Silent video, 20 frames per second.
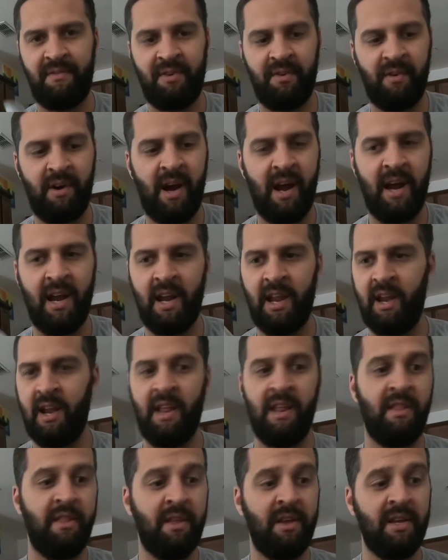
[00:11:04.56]
to right. And
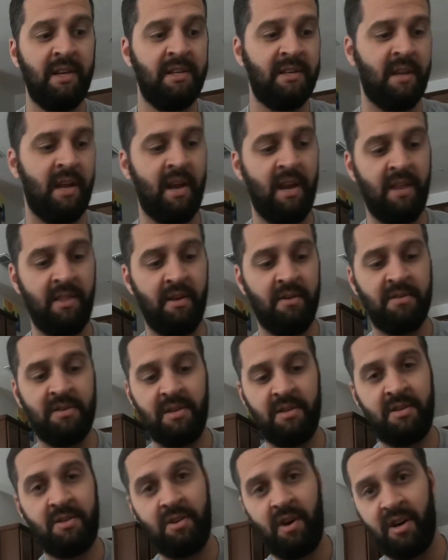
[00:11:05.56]
in those
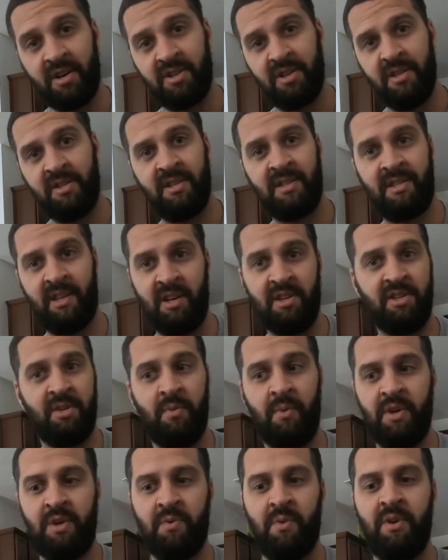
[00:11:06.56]
instructions, it tells you
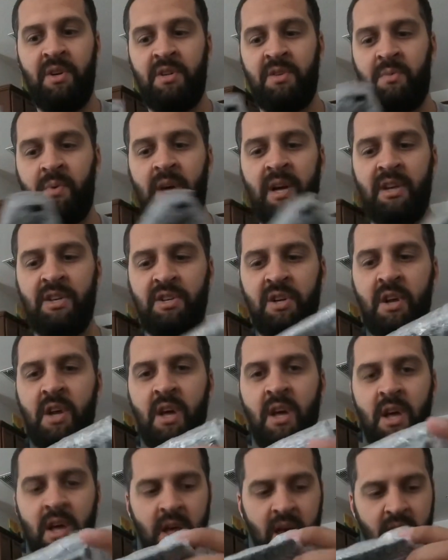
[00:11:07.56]
which one is which.
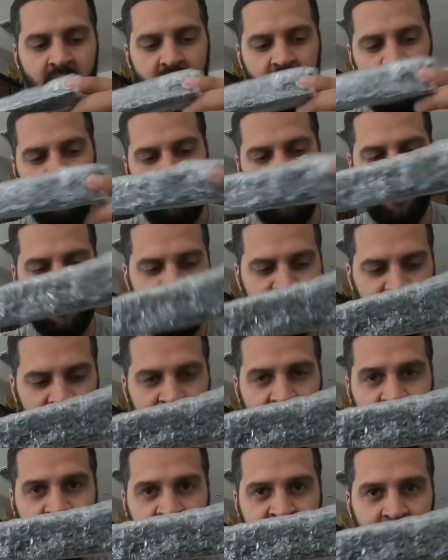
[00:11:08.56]
This
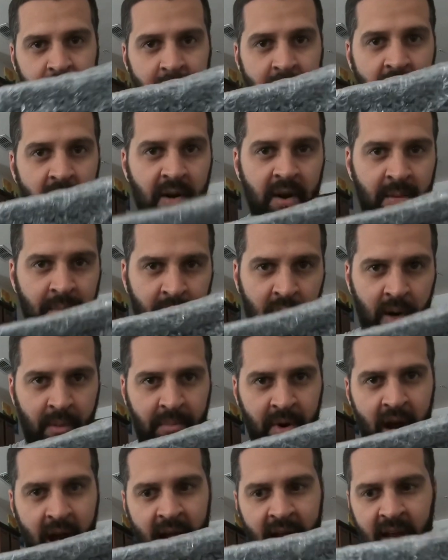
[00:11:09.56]
is the mounting bar
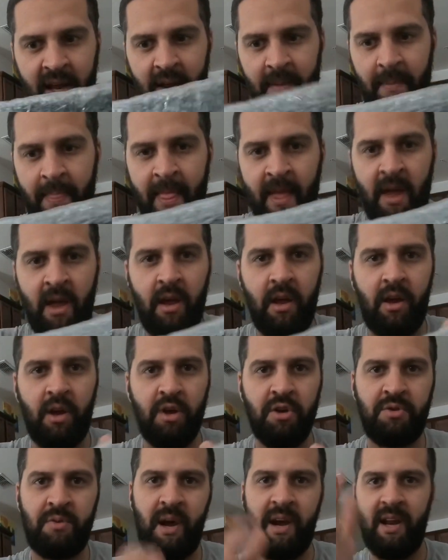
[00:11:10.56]
bracket.
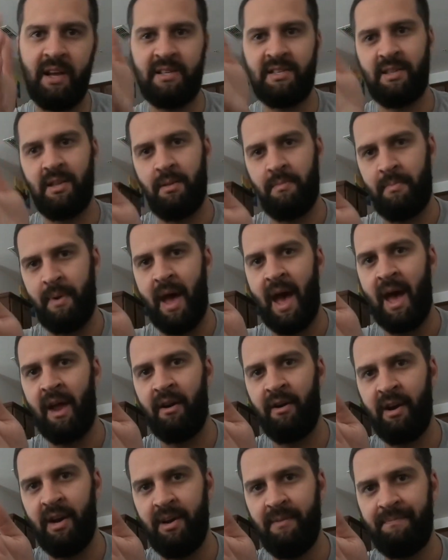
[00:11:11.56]
Goes right next to the
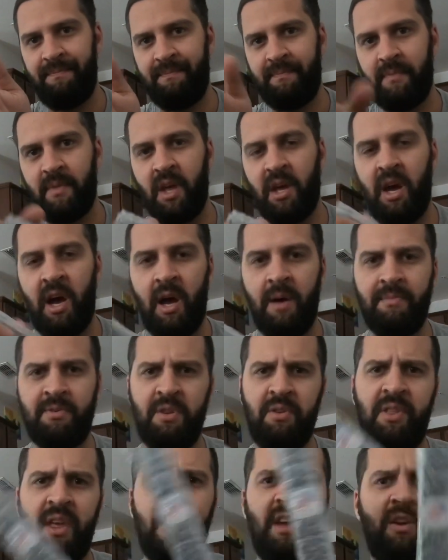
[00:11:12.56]
battery.
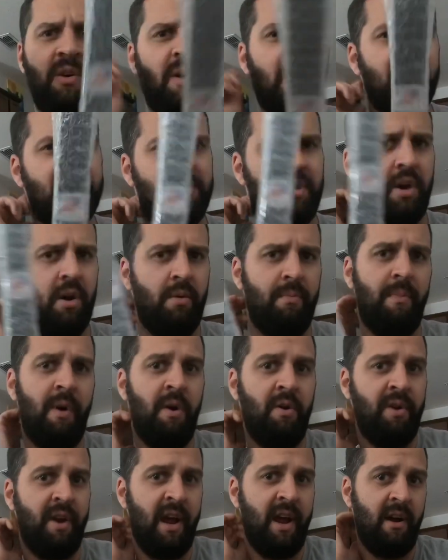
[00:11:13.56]
So thank you also
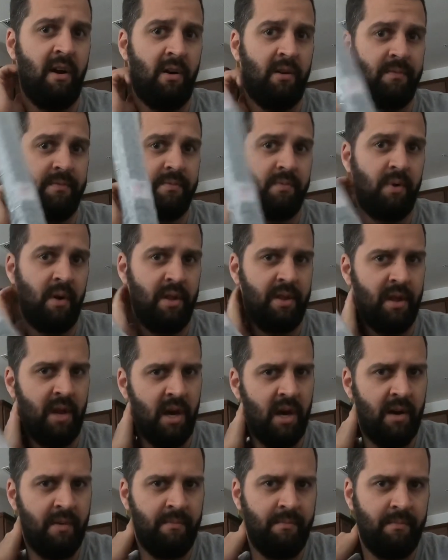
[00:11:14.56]
Mo Dale with
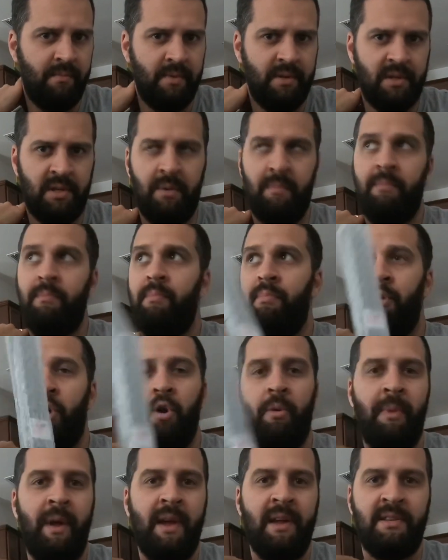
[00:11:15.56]
is it
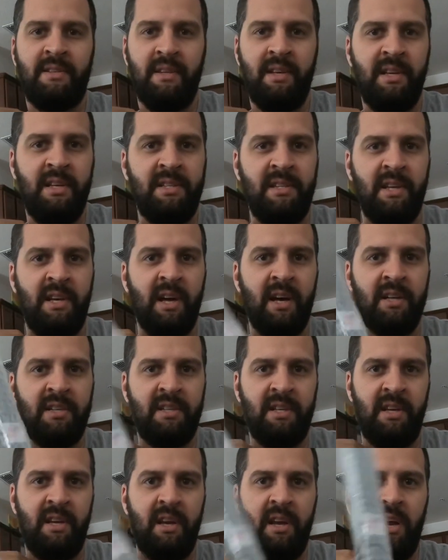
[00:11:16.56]
Bromance and Easy Does
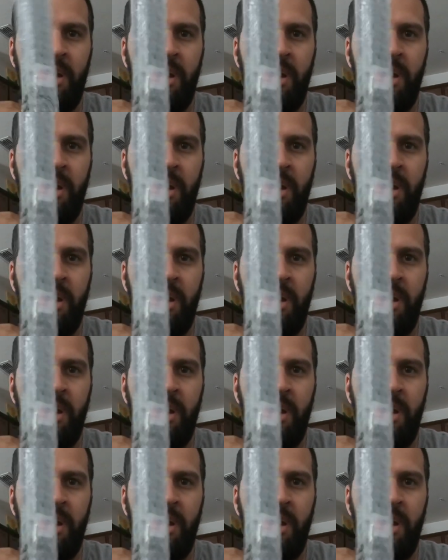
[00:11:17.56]
It